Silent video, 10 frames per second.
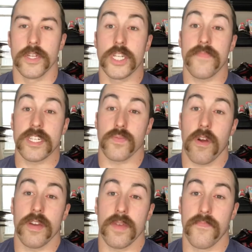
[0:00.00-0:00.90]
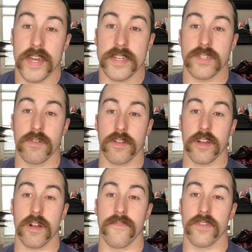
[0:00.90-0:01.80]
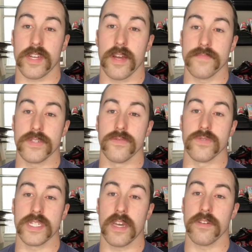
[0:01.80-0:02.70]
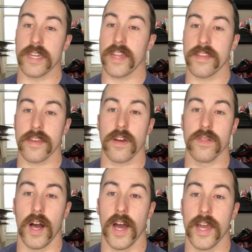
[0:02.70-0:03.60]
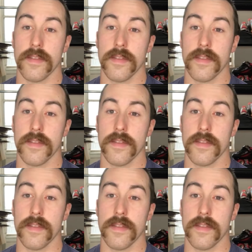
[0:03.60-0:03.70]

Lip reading: Shipping is probably the biggest learning curve when it comes to selling anything online,